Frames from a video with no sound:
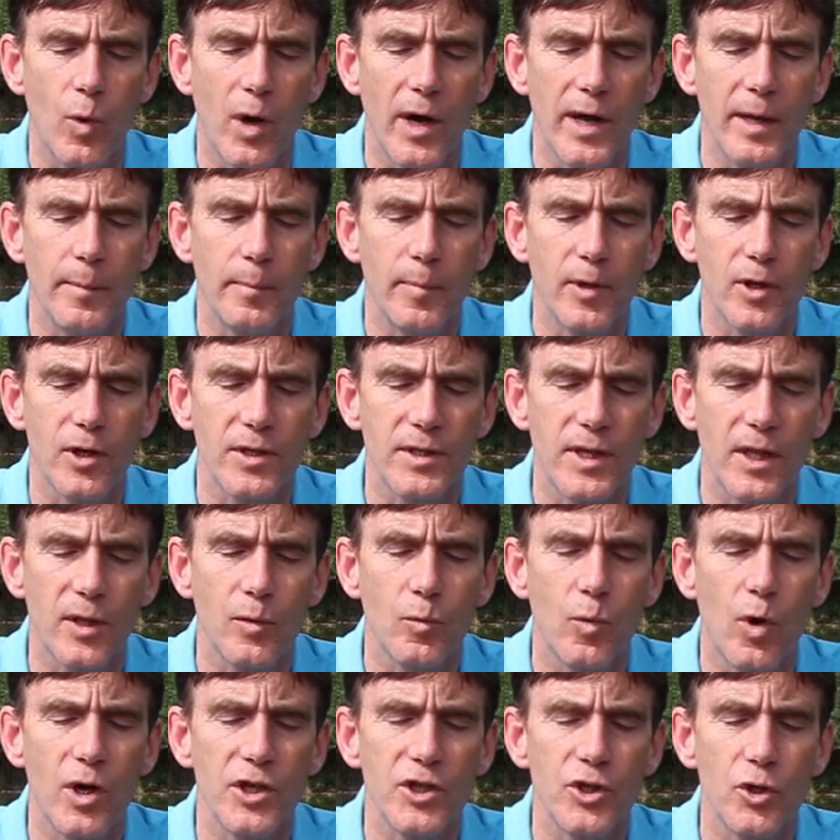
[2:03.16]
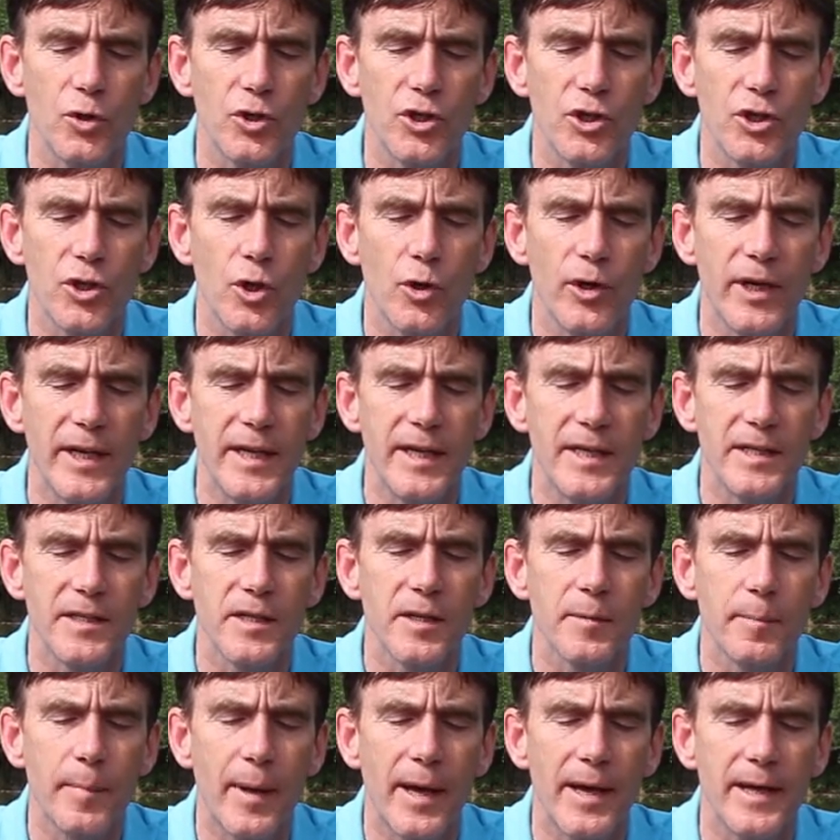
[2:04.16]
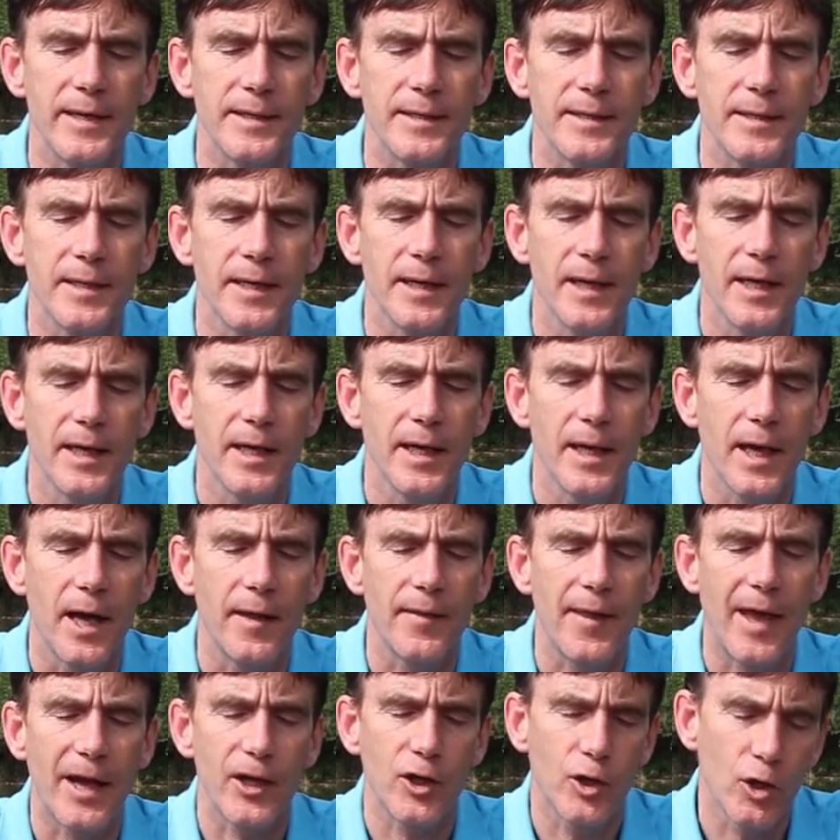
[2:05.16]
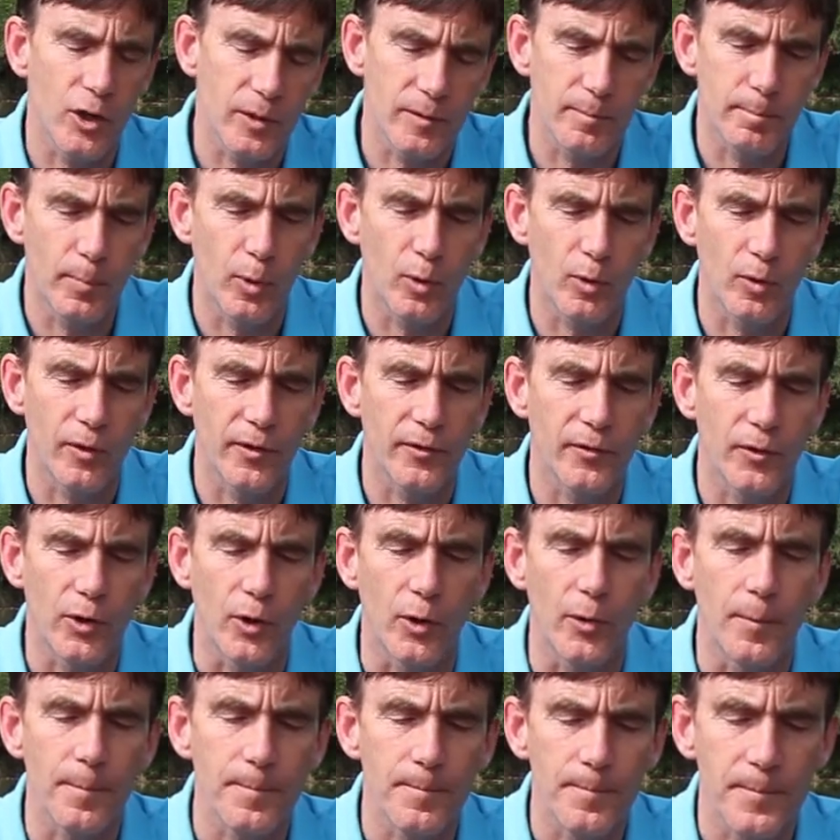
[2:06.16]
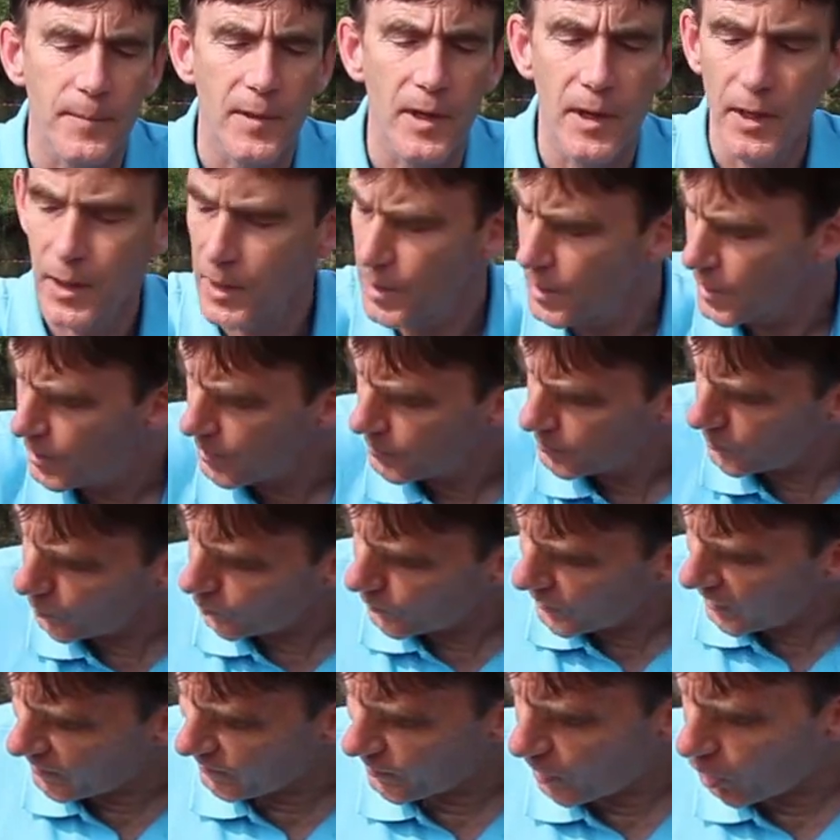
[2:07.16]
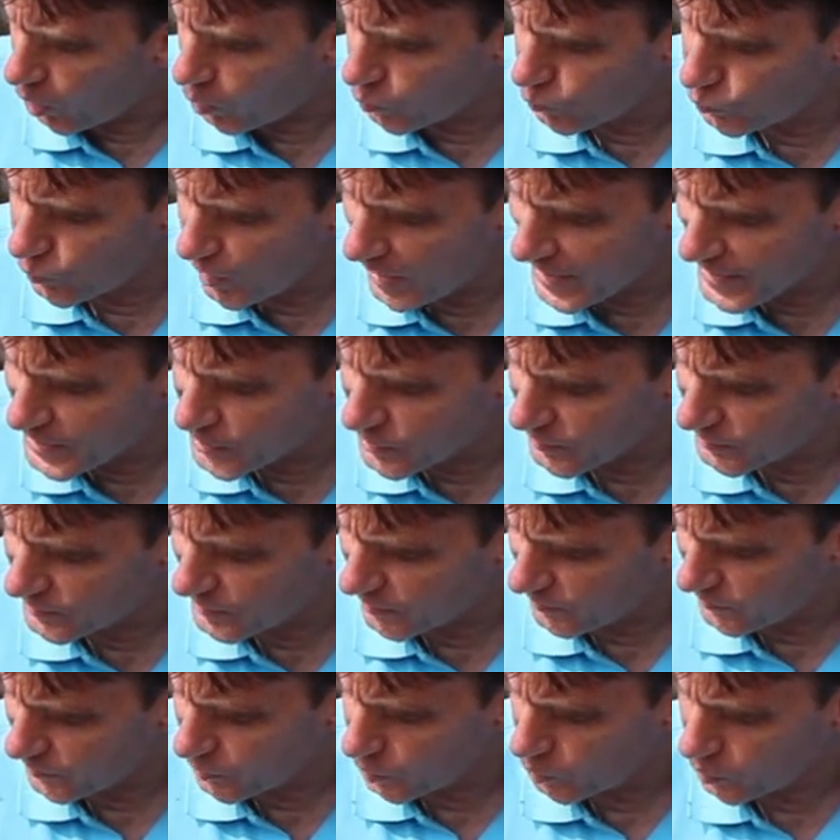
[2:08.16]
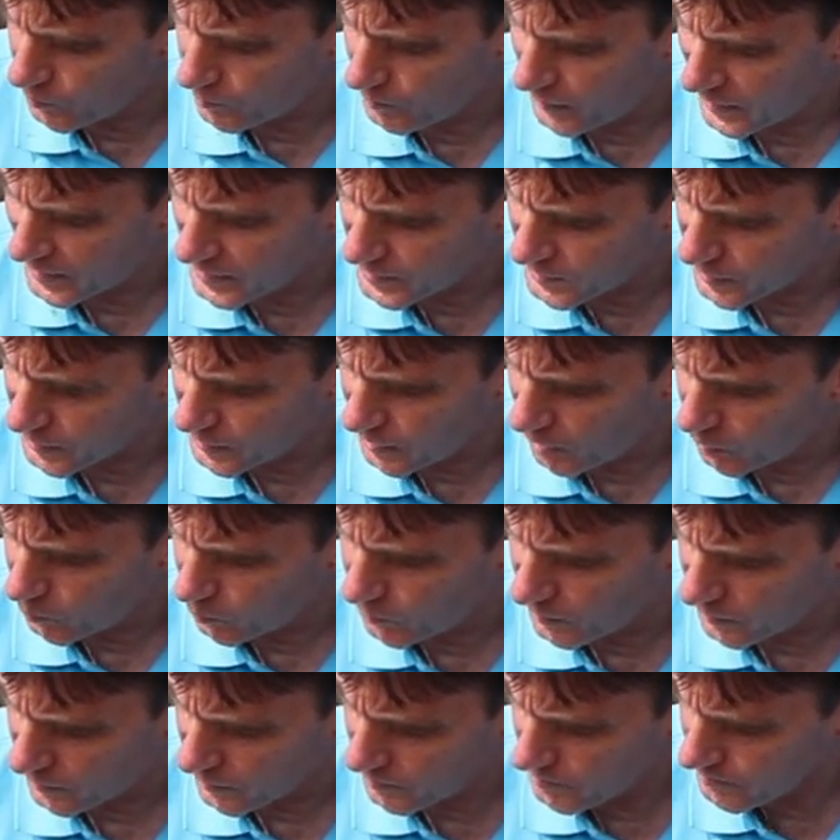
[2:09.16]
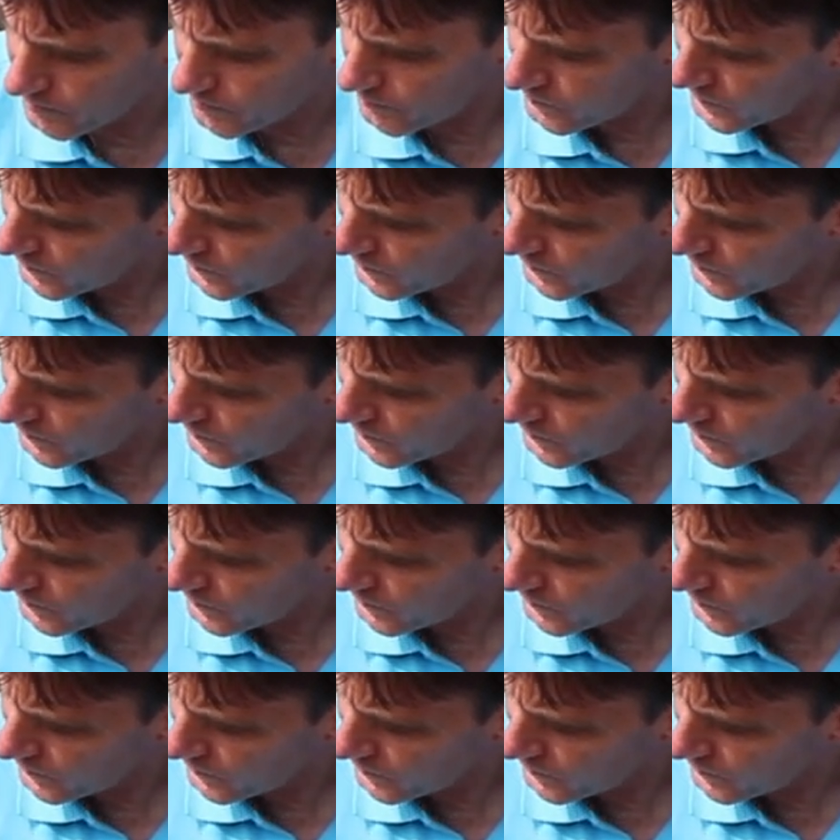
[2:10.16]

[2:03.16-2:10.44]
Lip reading: way, because otherwise you're just hooking into the paste and that could pull through. But we have a whole range of different hook baits that go with them.